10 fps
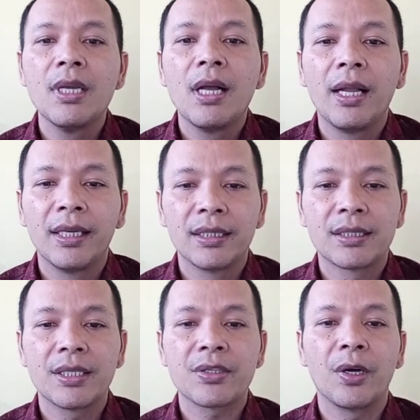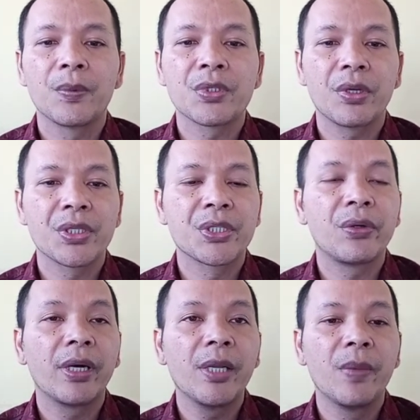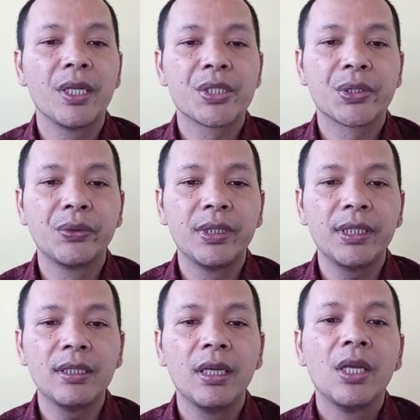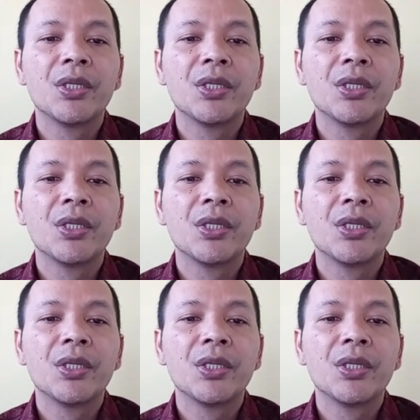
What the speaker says: Analysis of short story by student